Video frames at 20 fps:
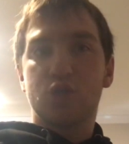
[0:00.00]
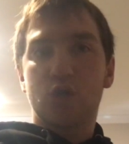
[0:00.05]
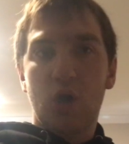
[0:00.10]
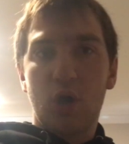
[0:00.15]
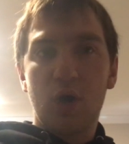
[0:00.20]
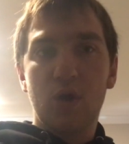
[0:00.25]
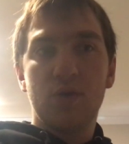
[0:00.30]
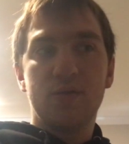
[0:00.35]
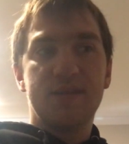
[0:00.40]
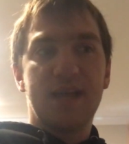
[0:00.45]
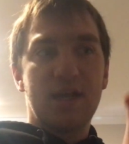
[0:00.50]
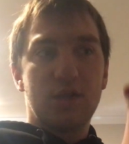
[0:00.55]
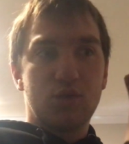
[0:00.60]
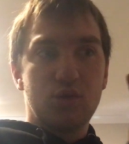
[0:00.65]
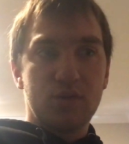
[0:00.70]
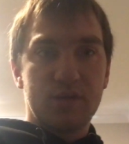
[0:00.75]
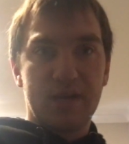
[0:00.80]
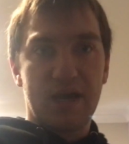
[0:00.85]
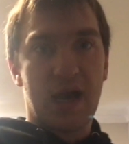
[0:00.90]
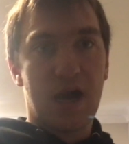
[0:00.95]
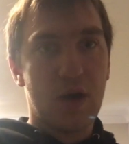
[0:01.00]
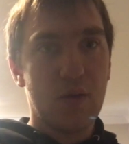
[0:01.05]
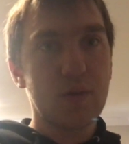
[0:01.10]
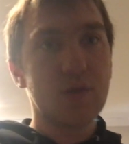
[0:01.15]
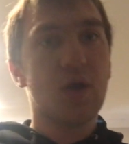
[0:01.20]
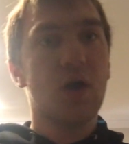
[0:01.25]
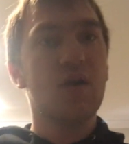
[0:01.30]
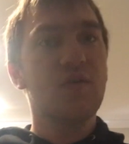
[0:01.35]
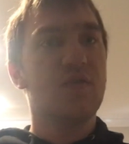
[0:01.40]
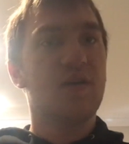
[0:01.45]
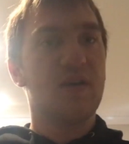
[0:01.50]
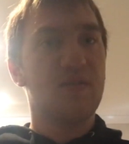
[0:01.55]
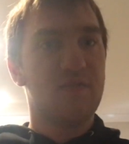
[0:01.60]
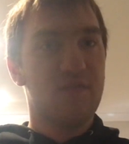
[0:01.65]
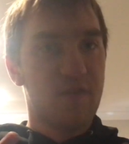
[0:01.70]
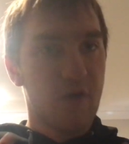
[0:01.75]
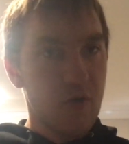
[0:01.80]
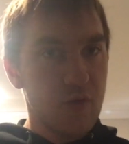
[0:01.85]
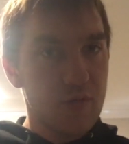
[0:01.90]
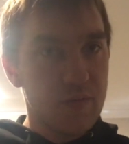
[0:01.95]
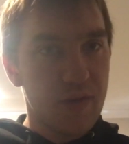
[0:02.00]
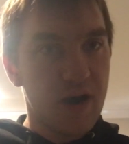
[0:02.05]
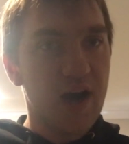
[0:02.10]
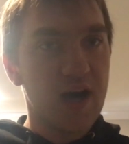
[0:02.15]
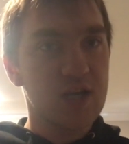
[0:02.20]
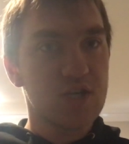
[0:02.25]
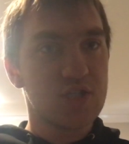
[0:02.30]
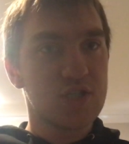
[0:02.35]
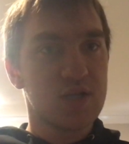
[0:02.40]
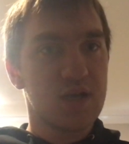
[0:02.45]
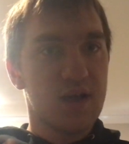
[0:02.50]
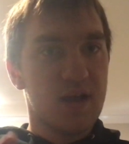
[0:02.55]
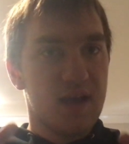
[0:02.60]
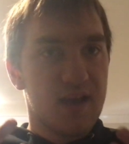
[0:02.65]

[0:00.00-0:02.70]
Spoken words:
tone that do carry over very much